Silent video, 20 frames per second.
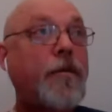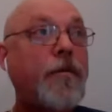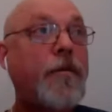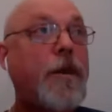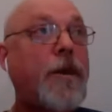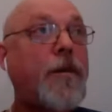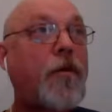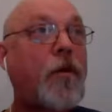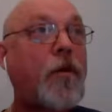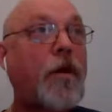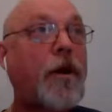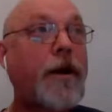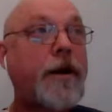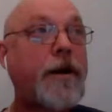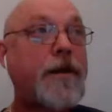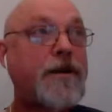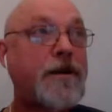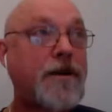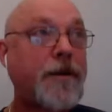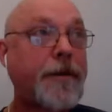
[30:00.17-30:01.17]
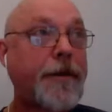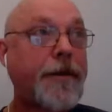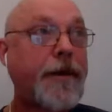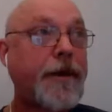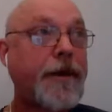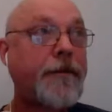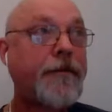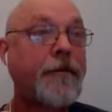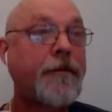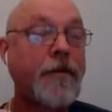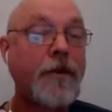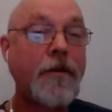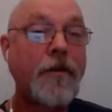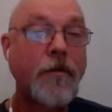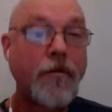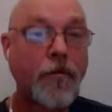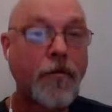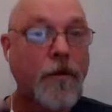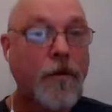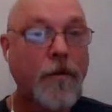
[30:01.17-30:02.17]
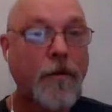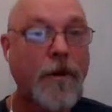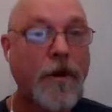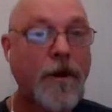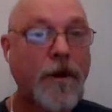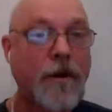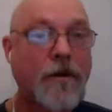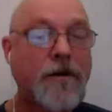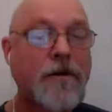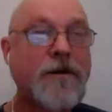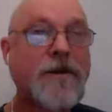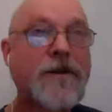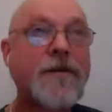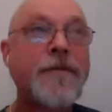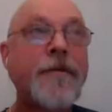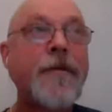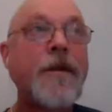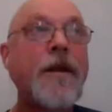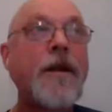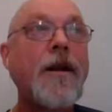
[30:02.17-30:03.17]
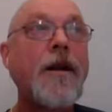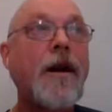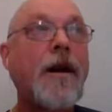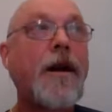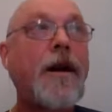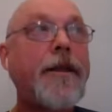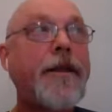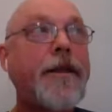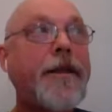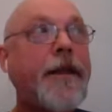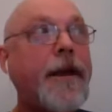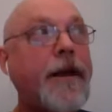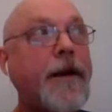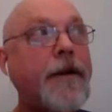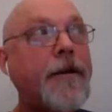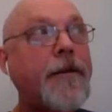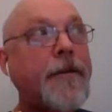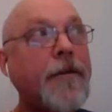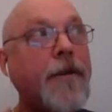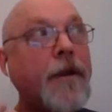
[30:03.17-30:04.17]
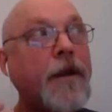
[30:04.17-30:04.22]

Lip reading: number one is to be role models. I think